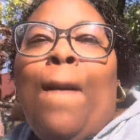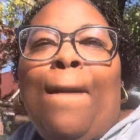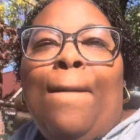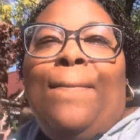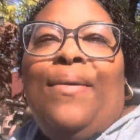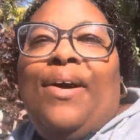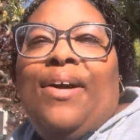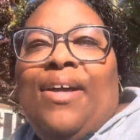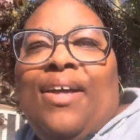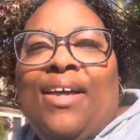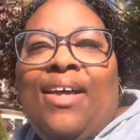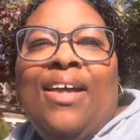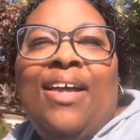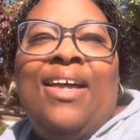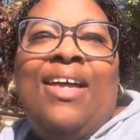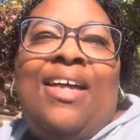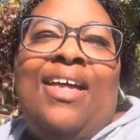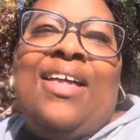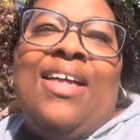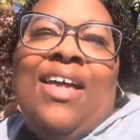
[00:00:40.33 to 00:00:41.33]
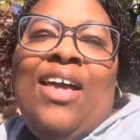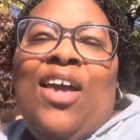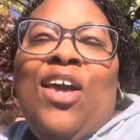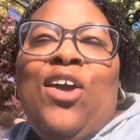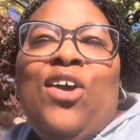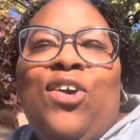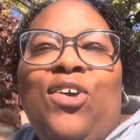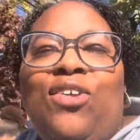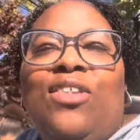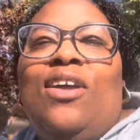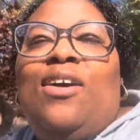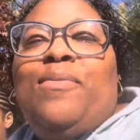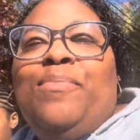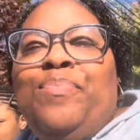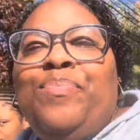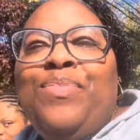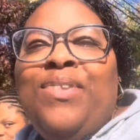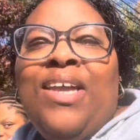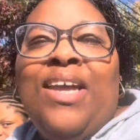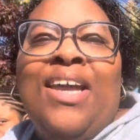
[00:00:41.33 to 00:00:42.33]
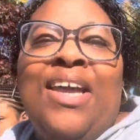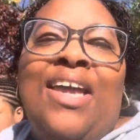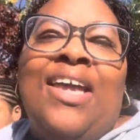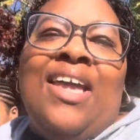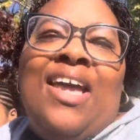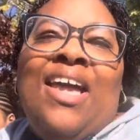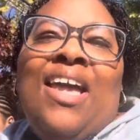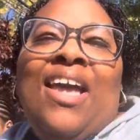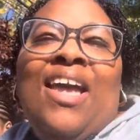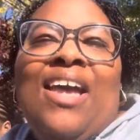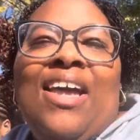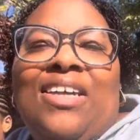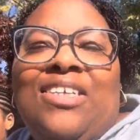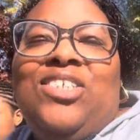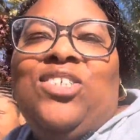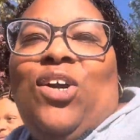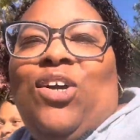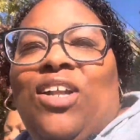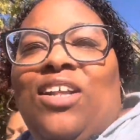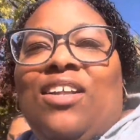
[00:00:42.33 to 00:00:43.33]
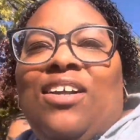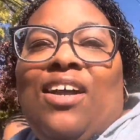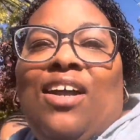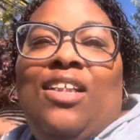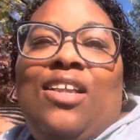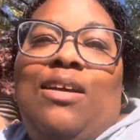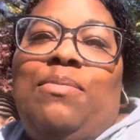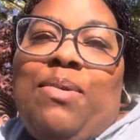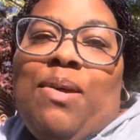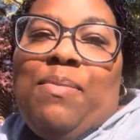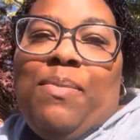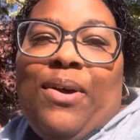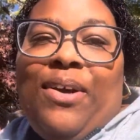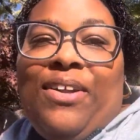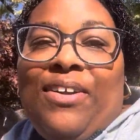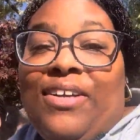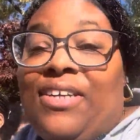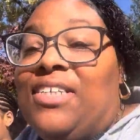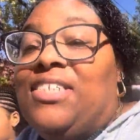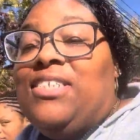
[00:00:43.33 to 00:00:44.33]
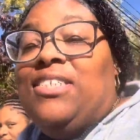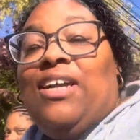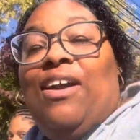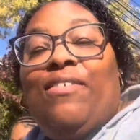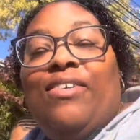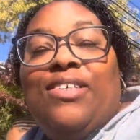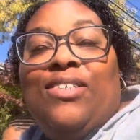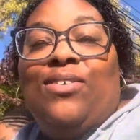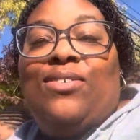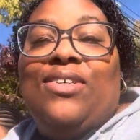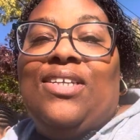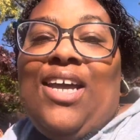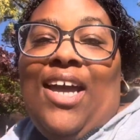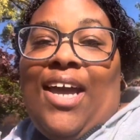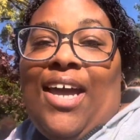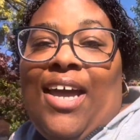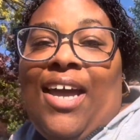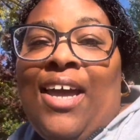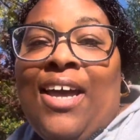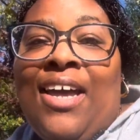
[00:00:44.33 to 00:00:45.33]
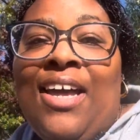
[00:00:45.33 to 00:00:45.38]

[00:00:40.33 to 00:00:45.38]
But, you know, it's starting to look a little bit better each and every single day.